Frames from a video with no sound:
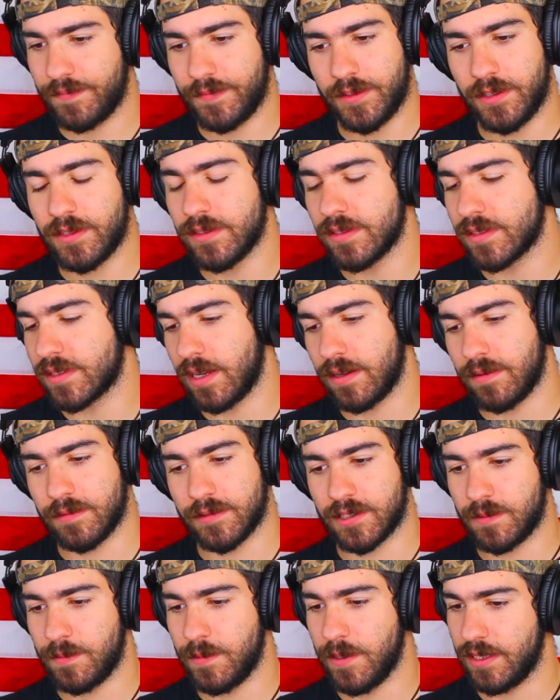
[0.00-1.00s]
You just gotta
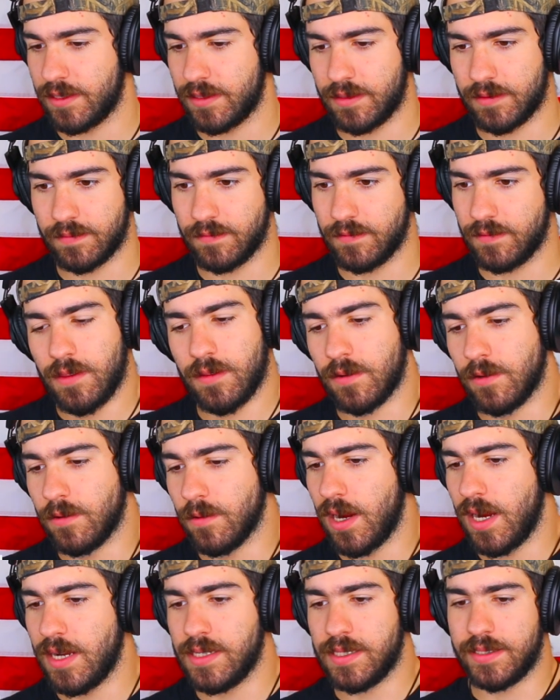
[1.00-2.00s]
respect the, the
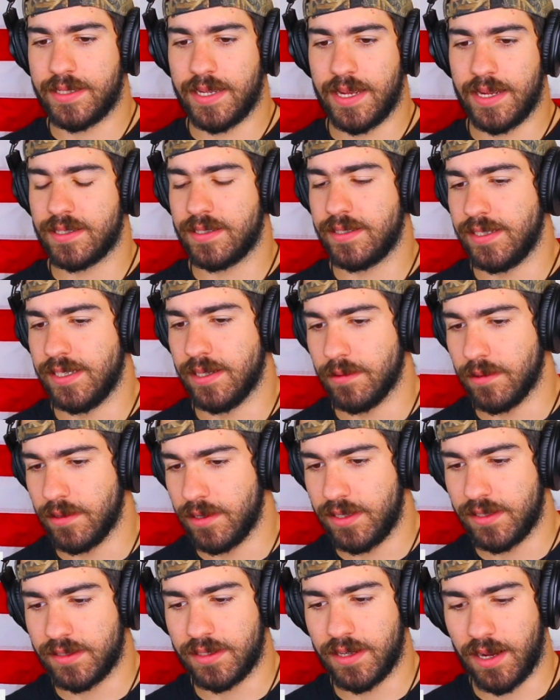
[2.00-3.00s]
grind it takes to get where
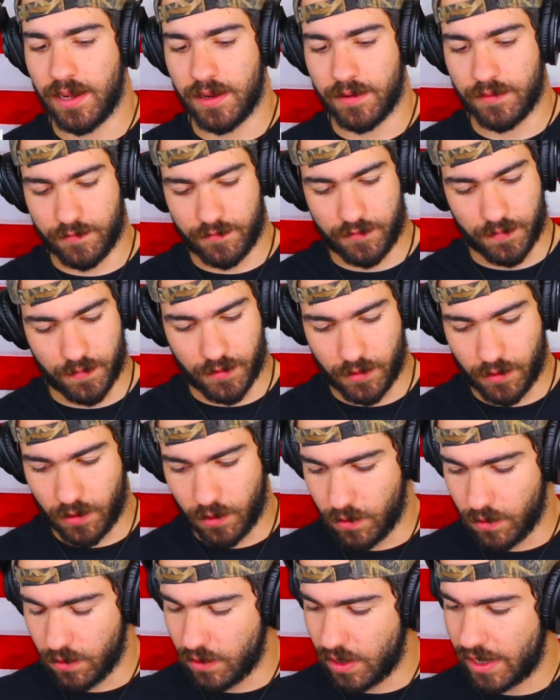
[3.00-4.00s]
he's gotten from the
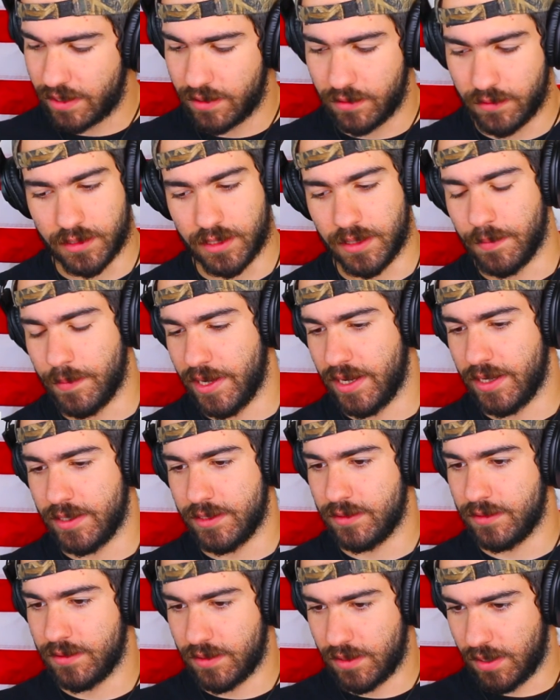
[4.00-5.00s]
whole, I can only
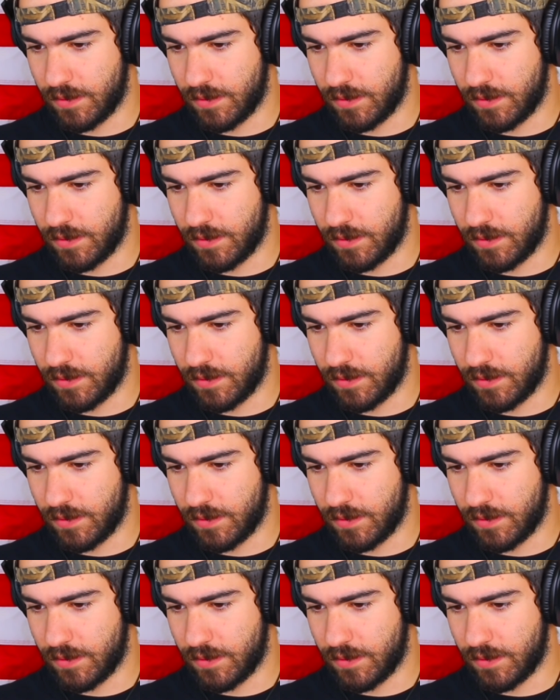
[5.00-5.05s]
imagine.